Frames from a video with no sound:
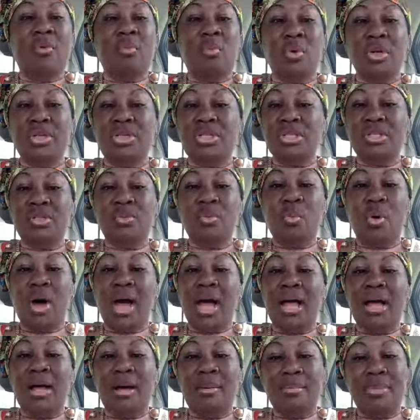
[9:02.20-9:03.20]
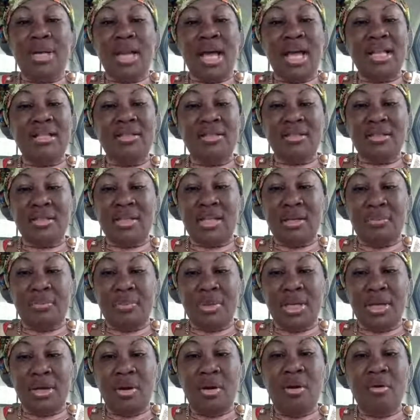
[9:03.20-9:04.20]
which is why I'm not
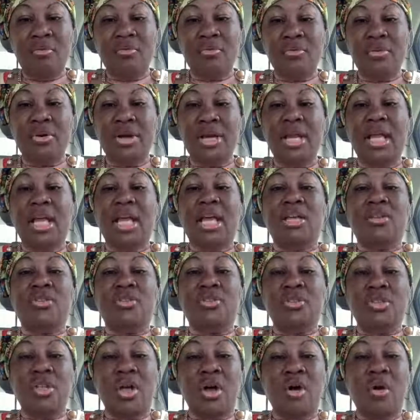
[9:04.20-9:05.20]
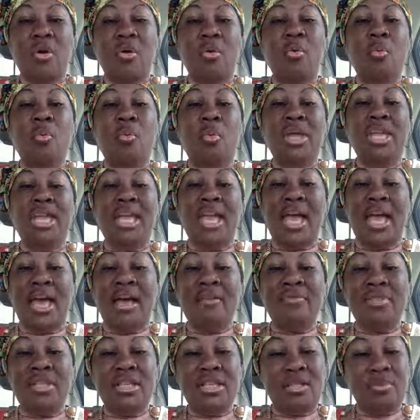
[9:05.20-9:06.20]
skipping over it. So we
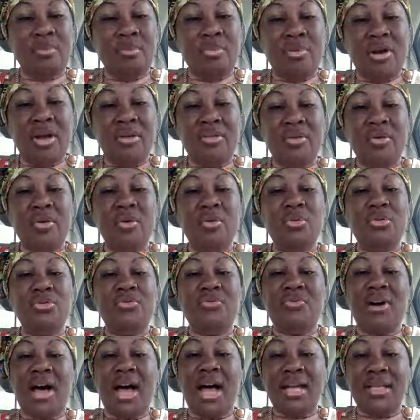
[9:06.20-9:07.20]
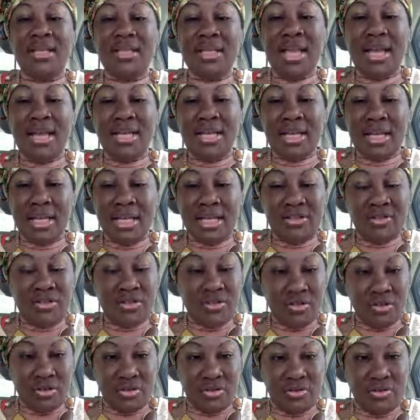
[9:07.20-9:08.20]
have this brother who's violated his
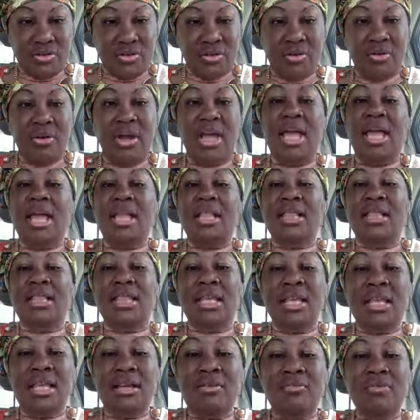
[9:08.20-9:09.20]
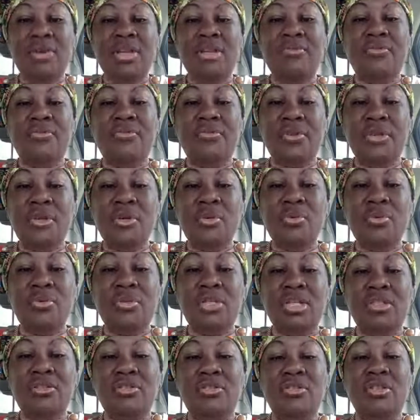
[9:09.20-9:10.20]
sister, then
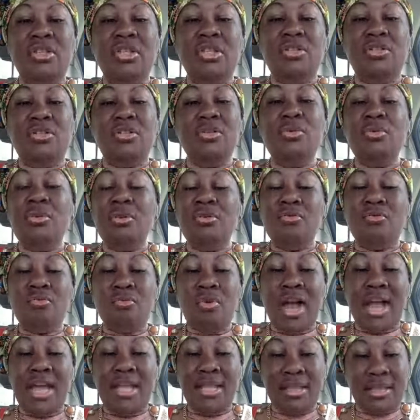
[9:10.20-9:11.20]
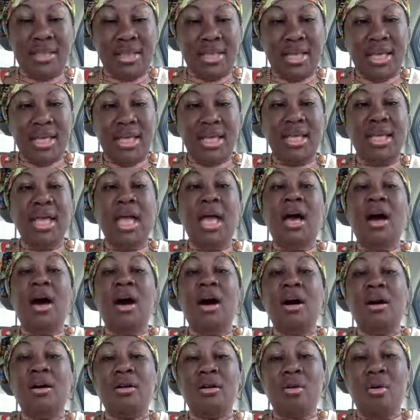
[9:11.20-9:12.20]
refuses to do the right thing
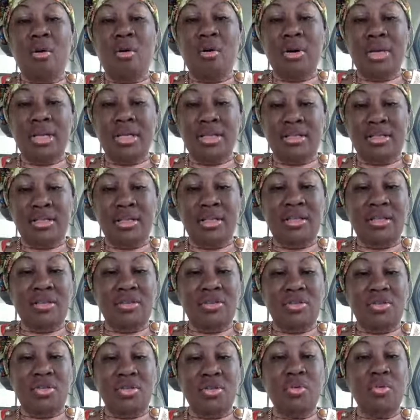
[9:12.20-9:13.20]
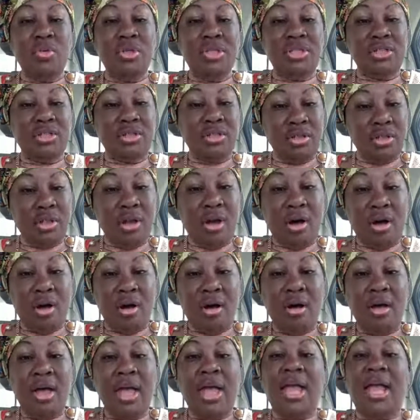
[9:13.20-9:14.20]
according to the Jewish
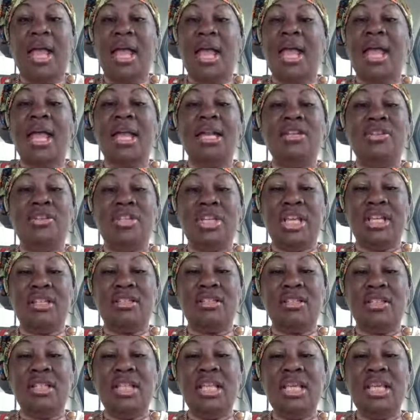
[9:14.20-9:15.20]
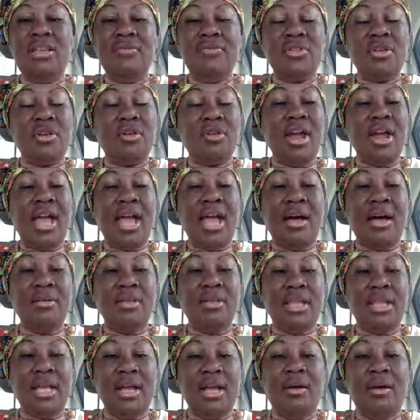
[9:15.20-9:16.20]
law, and just leaves her
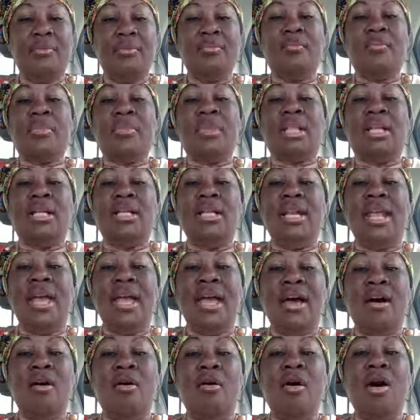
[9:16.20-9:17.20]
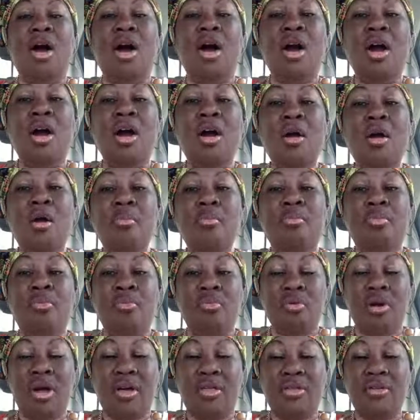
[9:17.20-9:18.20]
out there. Now, her
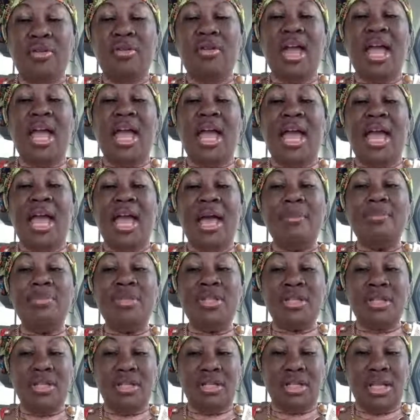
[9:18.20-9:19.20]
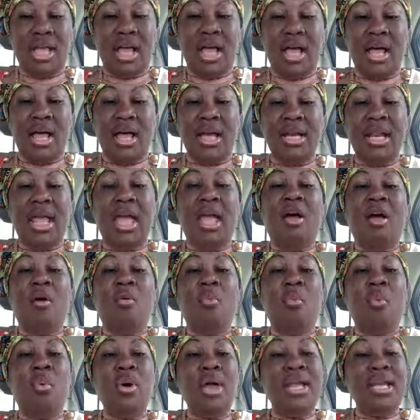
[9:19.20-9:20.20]
brother Absalom,
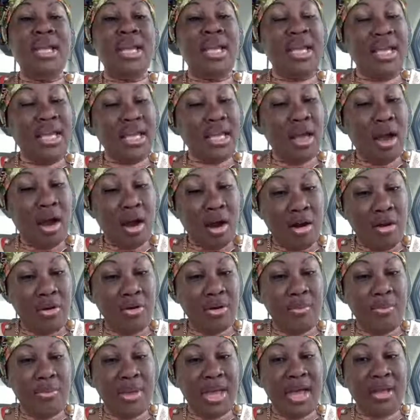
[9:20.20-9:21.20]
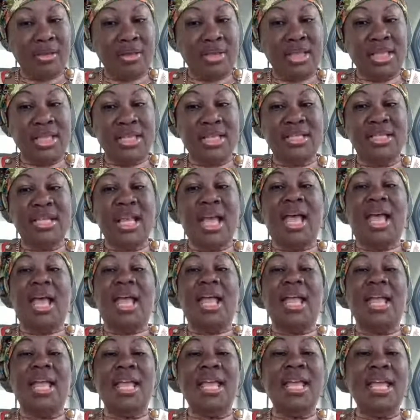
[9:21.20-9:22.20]
when he heard about this,
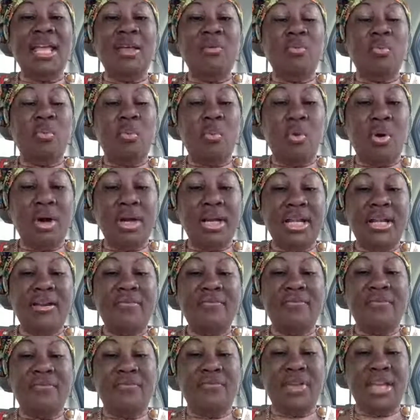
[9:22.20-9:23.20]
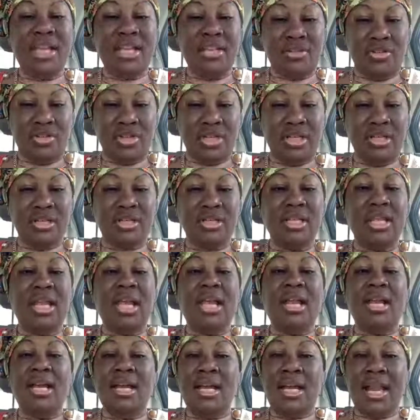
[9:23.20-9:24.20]
he wanted vengeance.
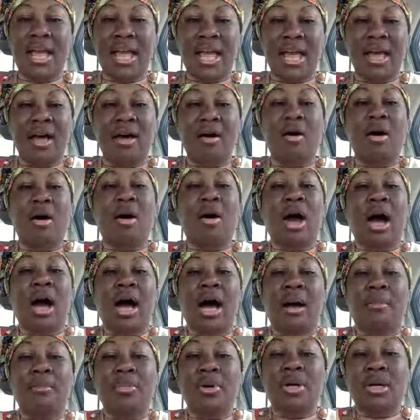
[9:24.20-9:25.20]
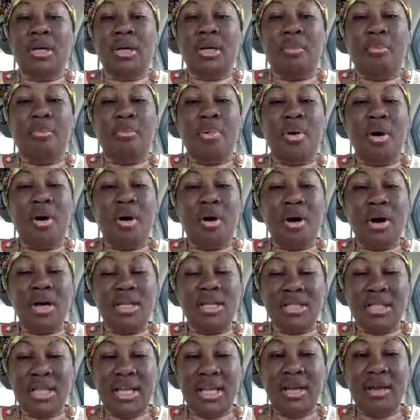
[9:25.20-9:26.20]
Now, I'm going to
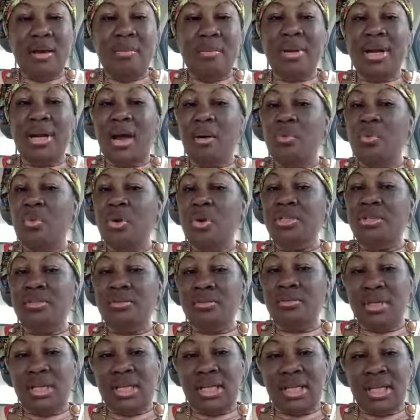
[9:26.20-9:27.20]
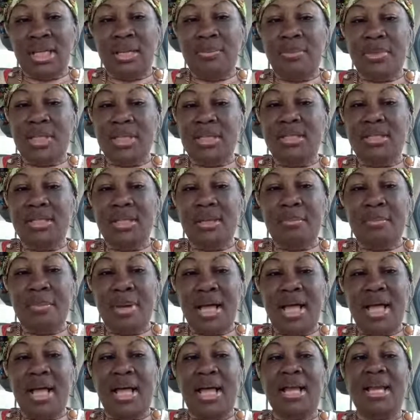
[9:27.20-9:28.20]
pause here, but I want you to keep this in
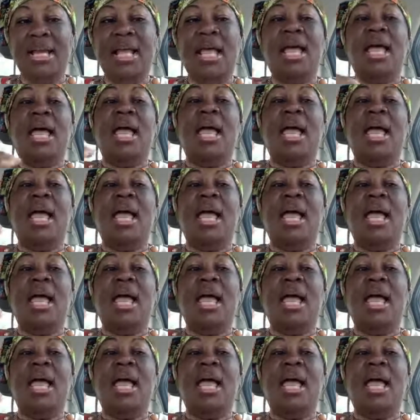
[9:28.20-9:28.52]
mind